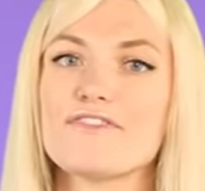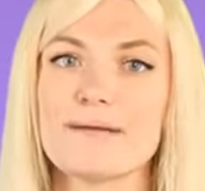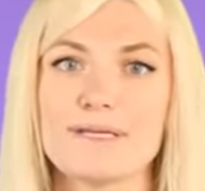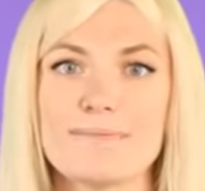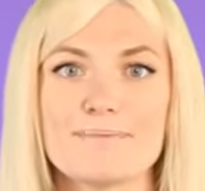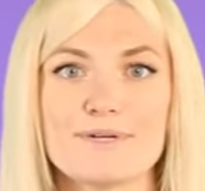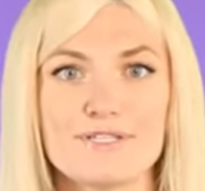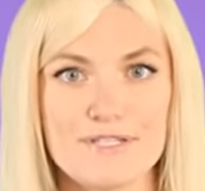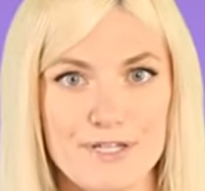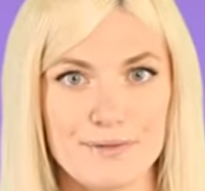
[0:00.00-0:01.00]
family
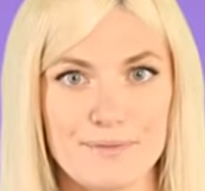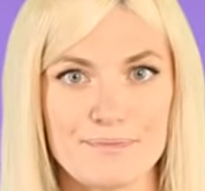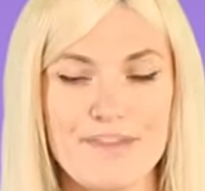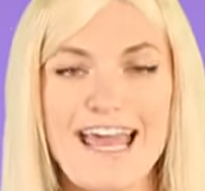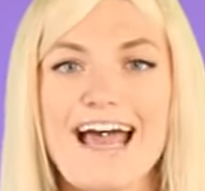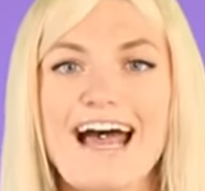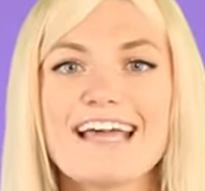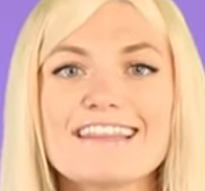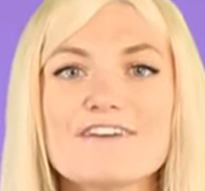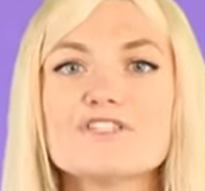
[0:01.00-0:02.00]
members too.
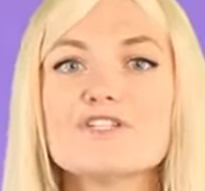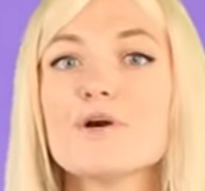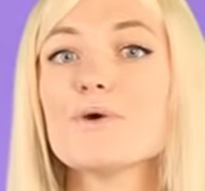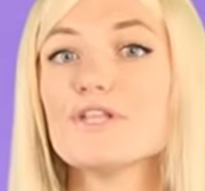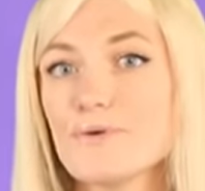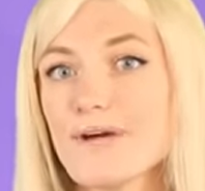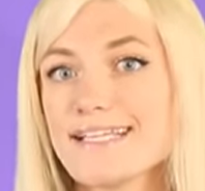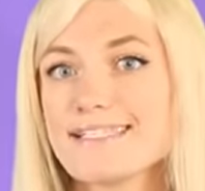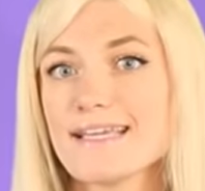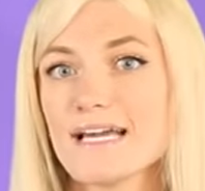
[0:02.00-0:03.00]
I'd love to know what you
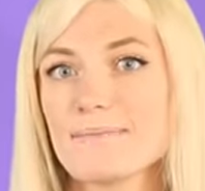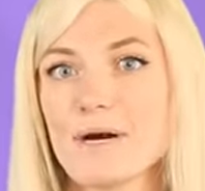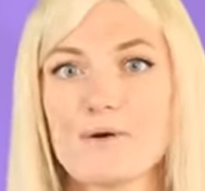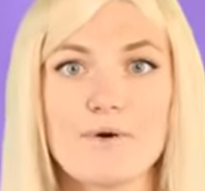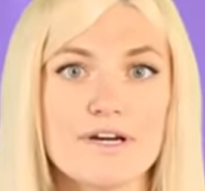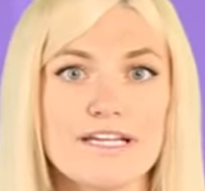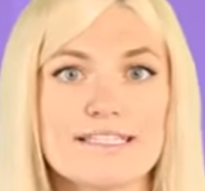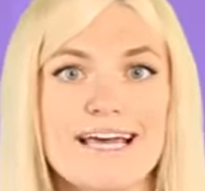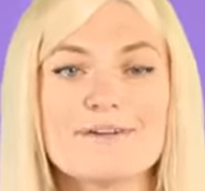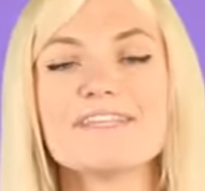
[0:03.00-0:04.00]
guys think about
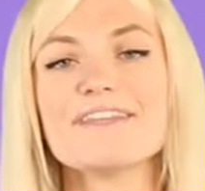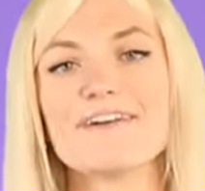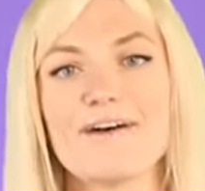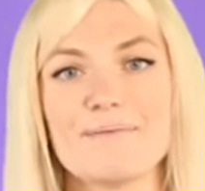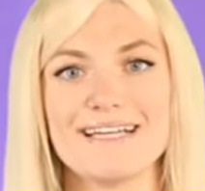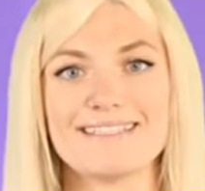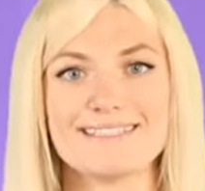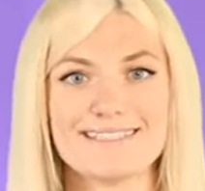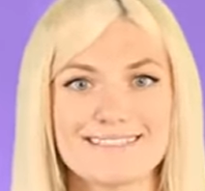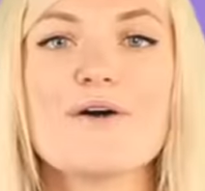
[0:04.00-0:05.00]
Kourtney's house in the comments.
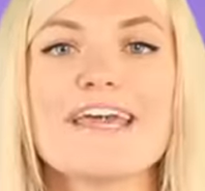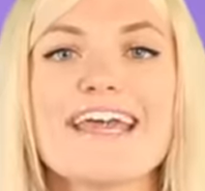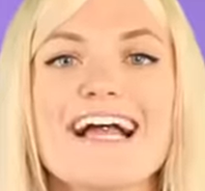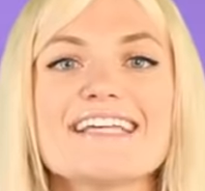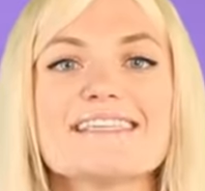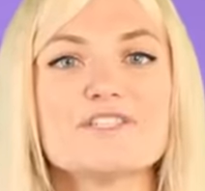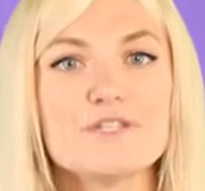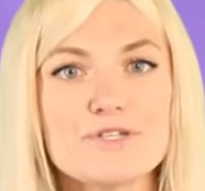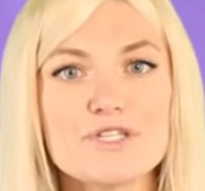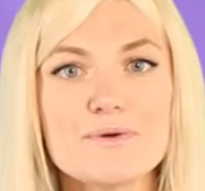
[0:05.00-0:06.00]
Okay guys, as
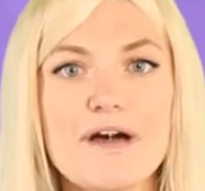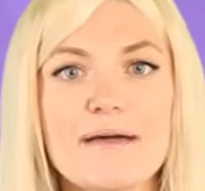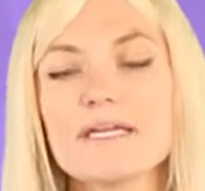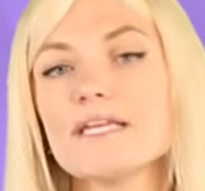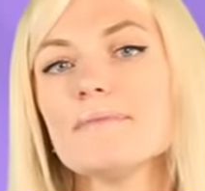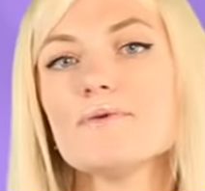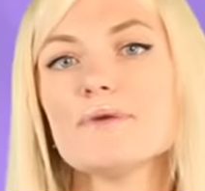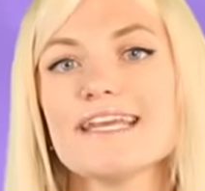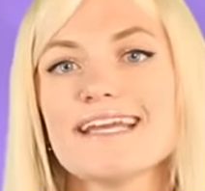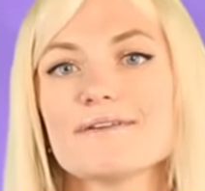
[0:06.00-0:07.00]
usual, I'm gonna be
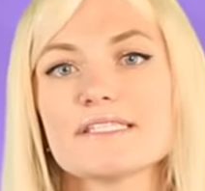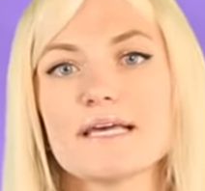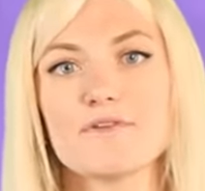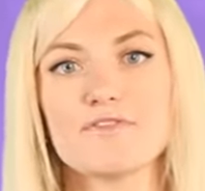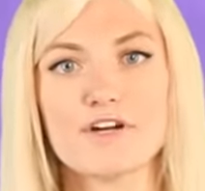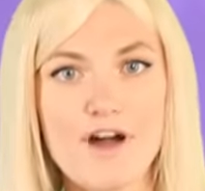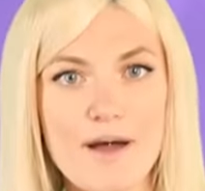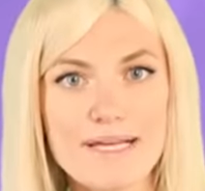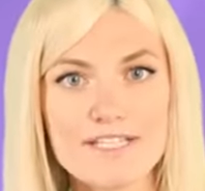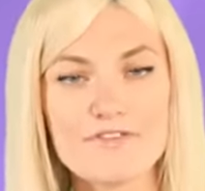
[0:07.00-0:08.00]
reading out some of your
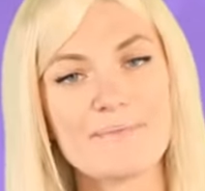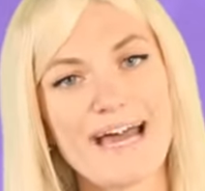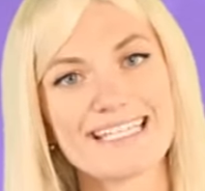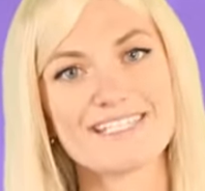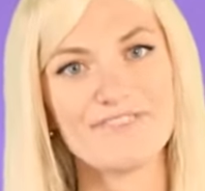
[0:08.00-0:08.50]
comments from past